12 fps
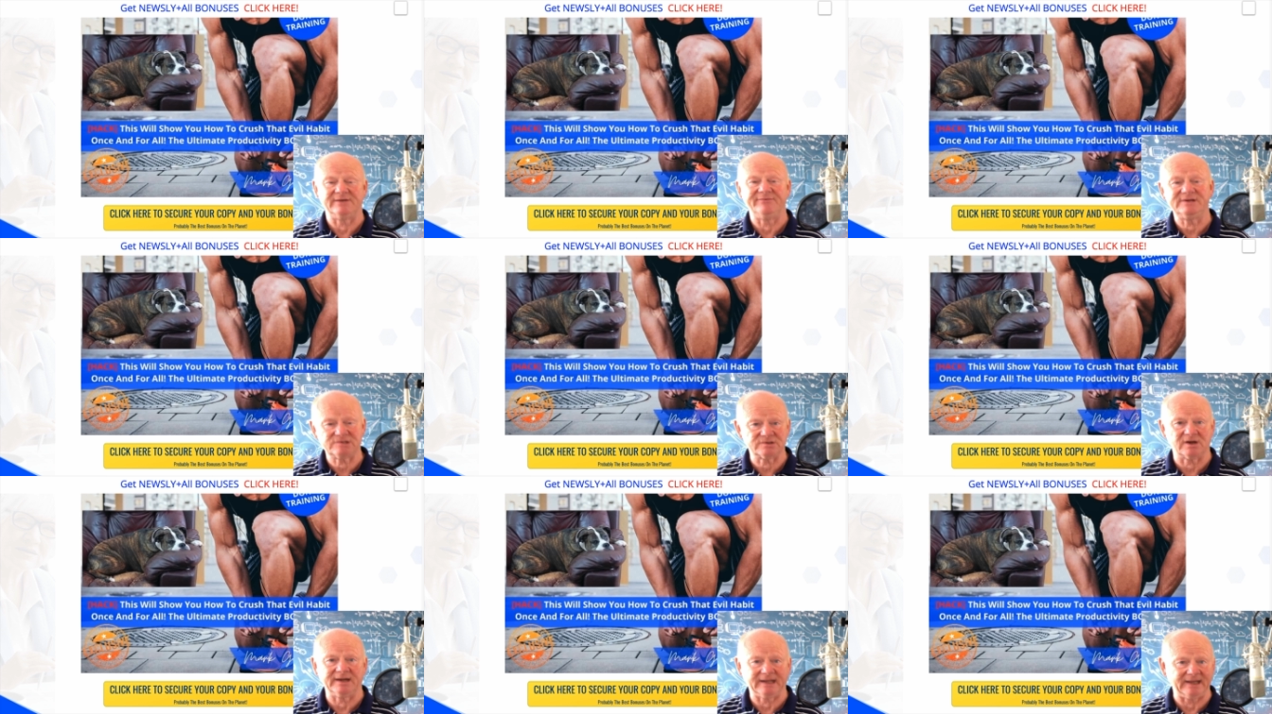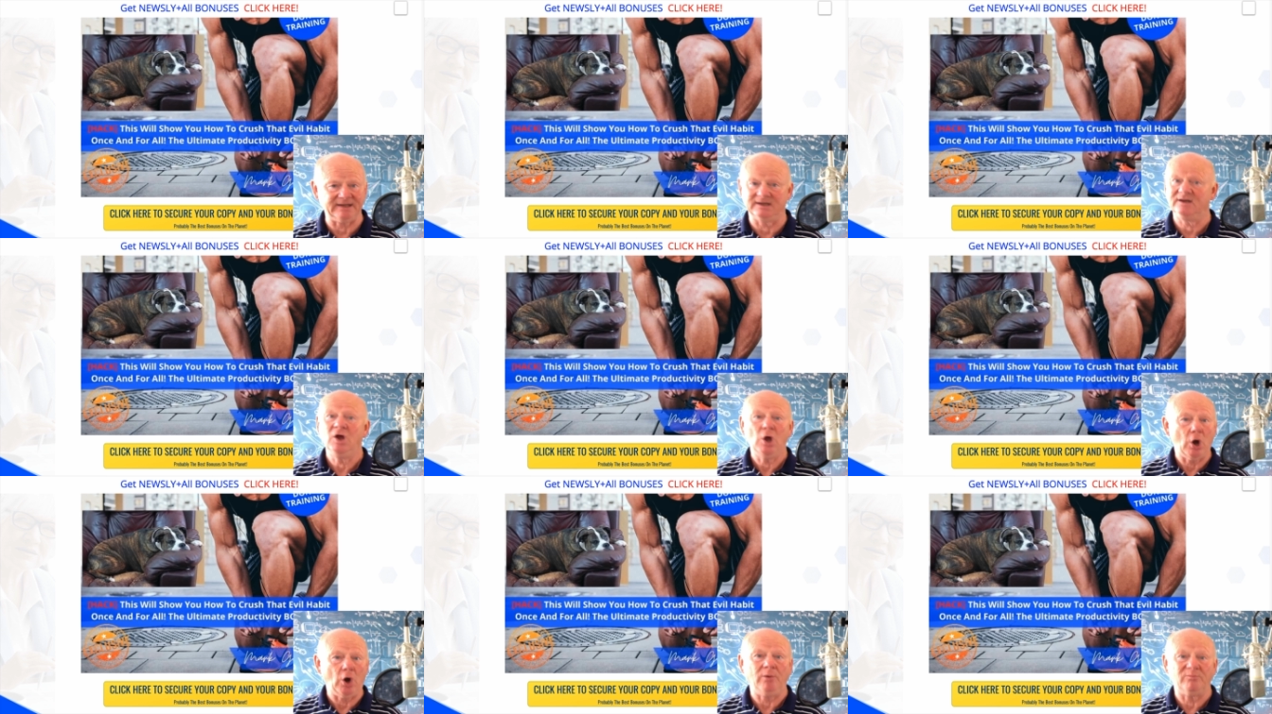This is going to get you
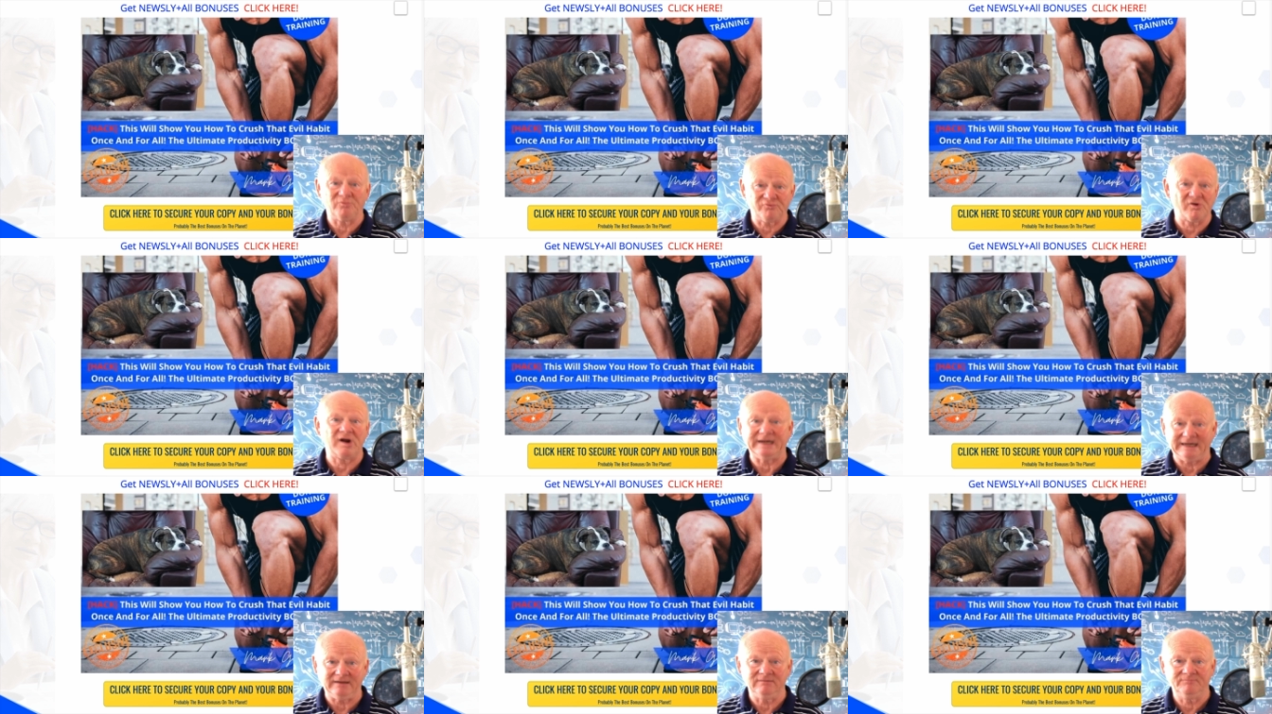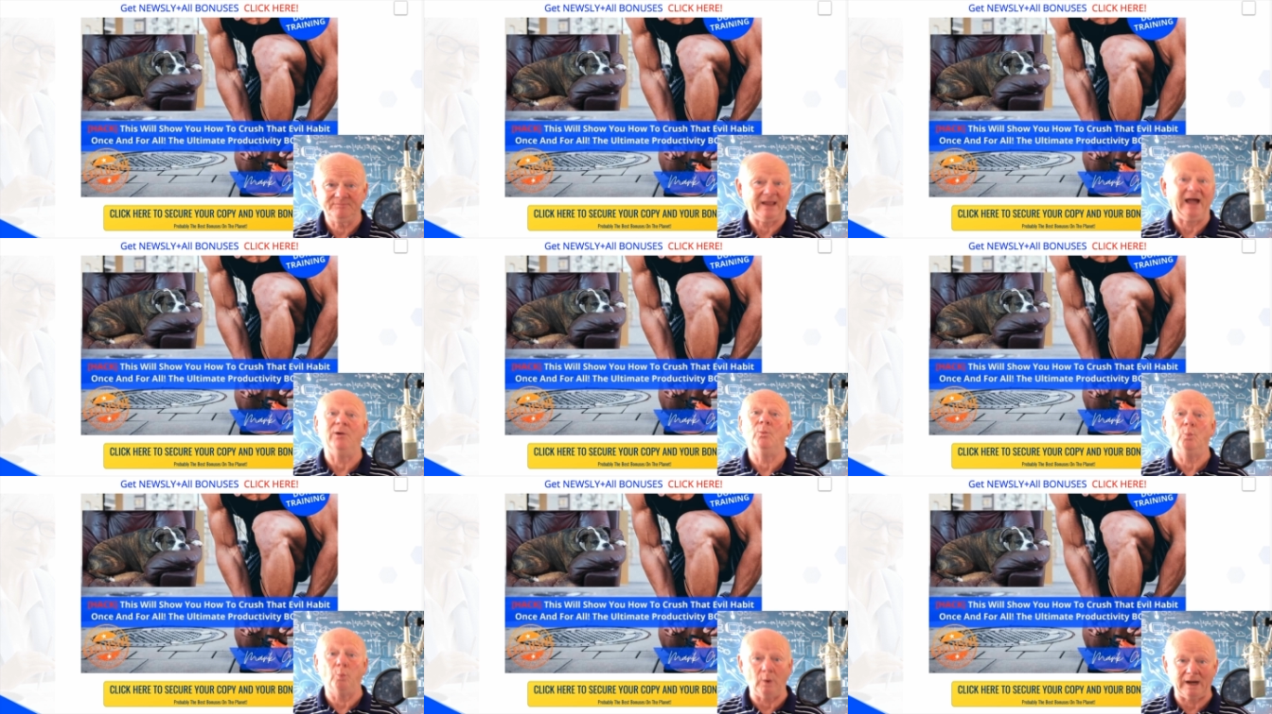up running
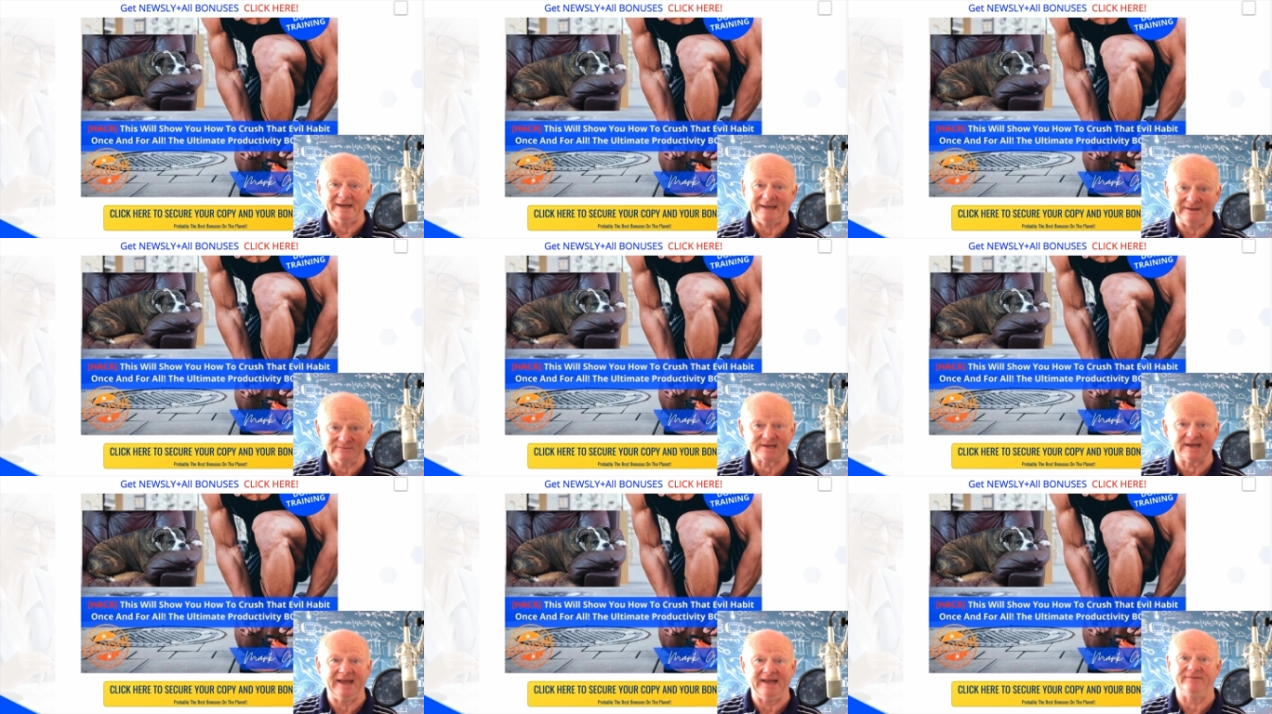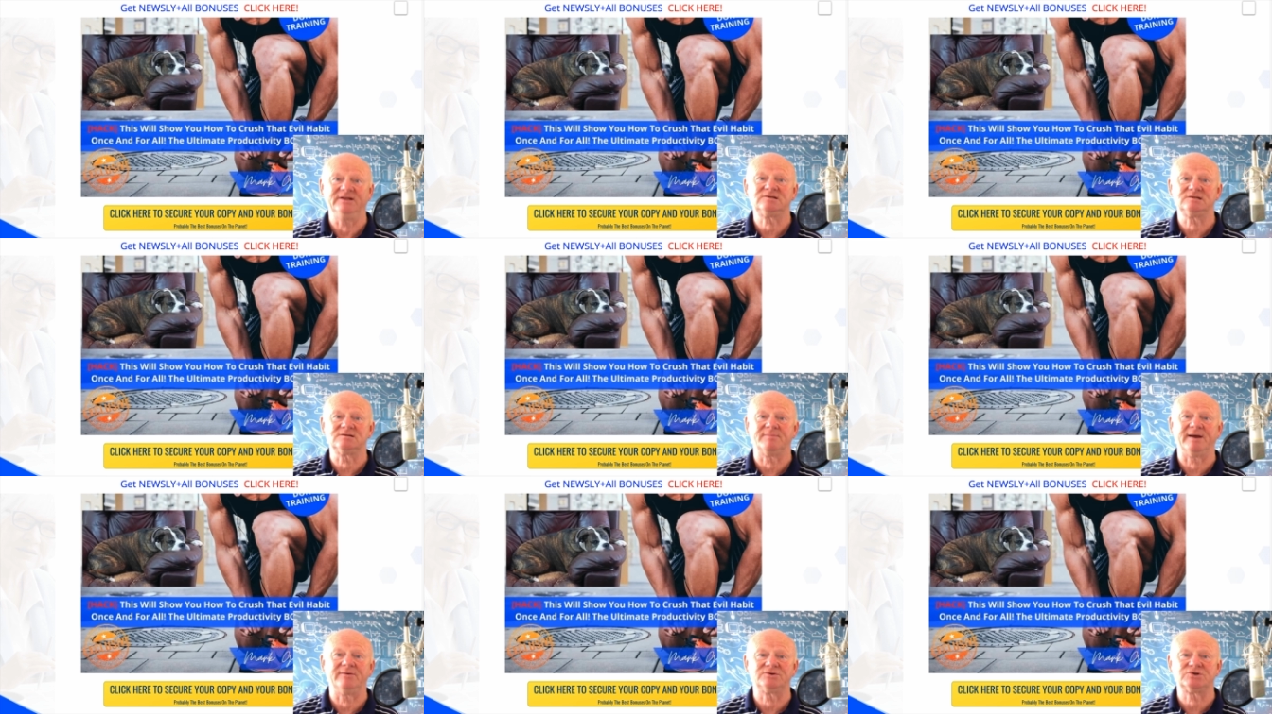and way out ahead. This is a
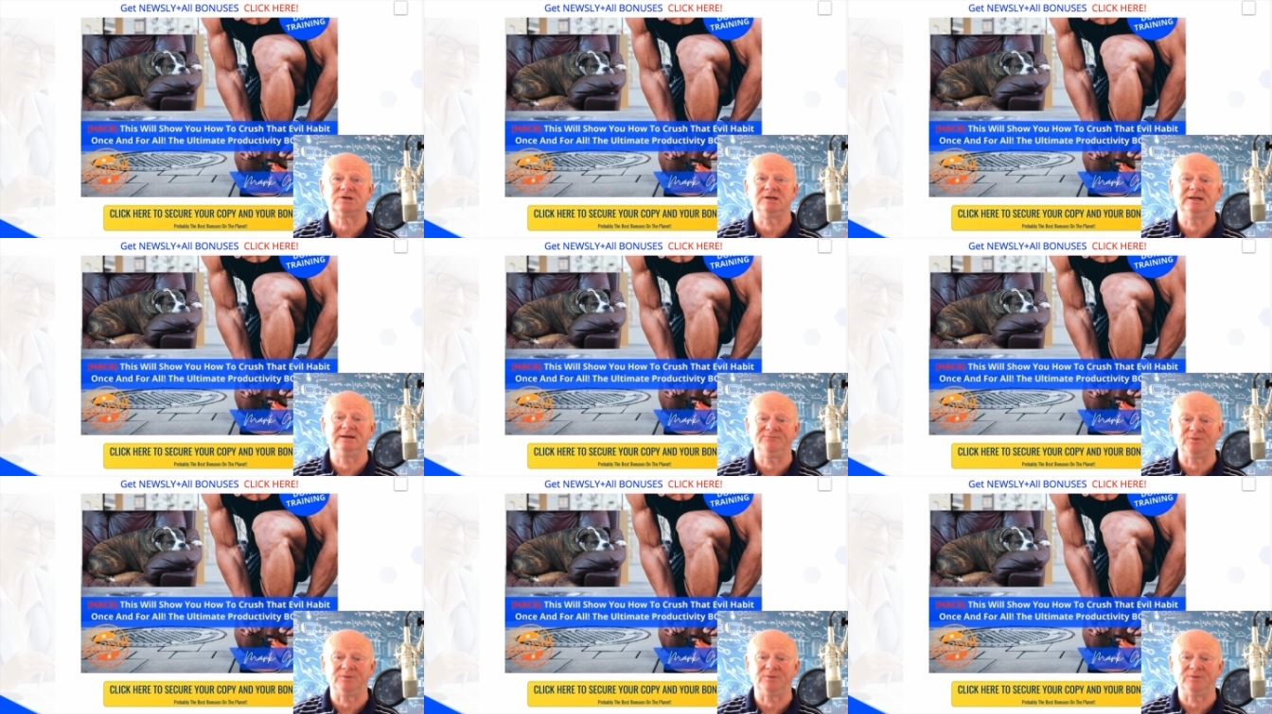bonus you need if